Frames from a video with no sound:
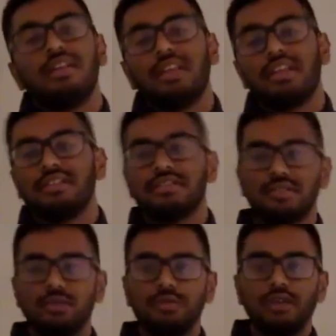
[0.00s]
that is
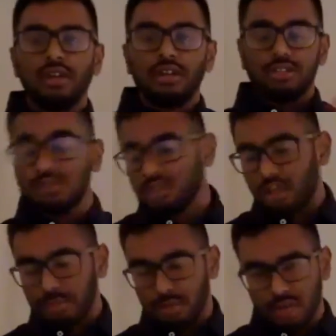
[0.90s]
to choose a
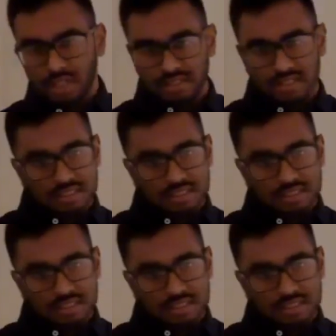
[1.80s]
topic wisely.